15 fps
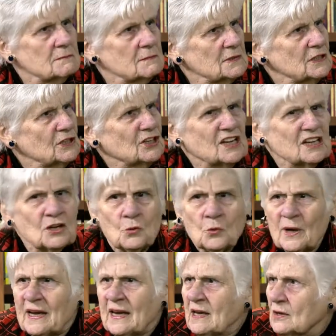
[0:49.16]
looking
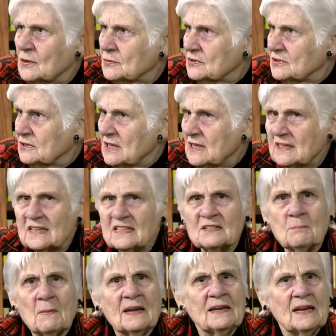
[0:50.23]
around. That's
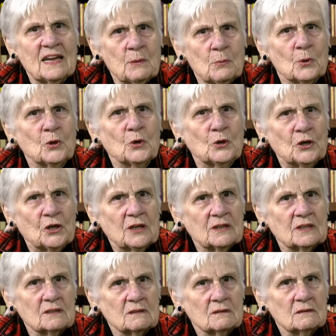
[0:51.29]
my
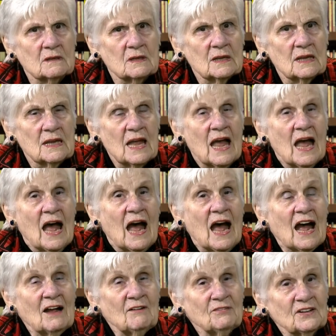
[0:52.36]
neighborhood.
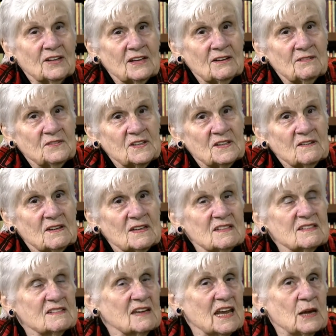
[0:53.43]
I've lived in
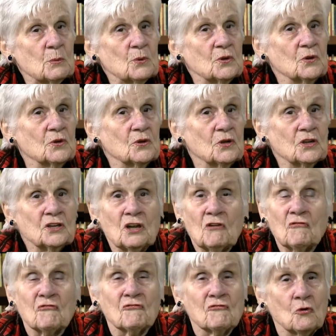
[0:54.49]
this neighborhood
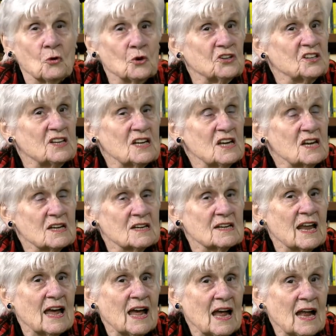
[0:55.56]

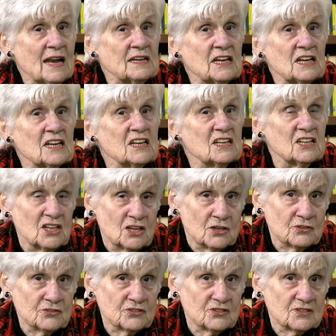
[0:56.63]
49
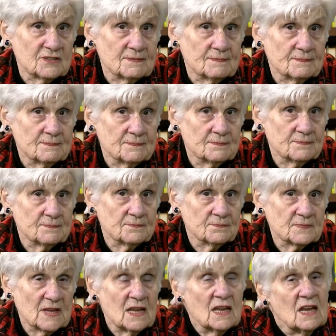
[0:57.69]
years.
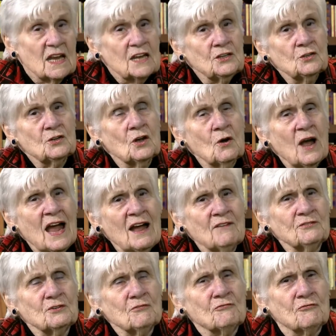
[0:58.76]
And you know,
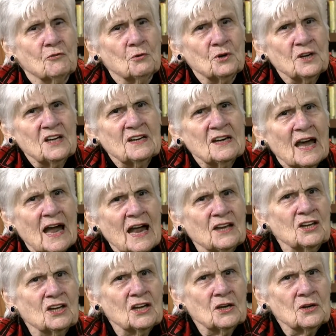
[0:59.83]
after 49
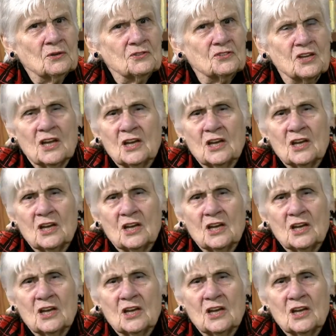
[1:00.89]
years,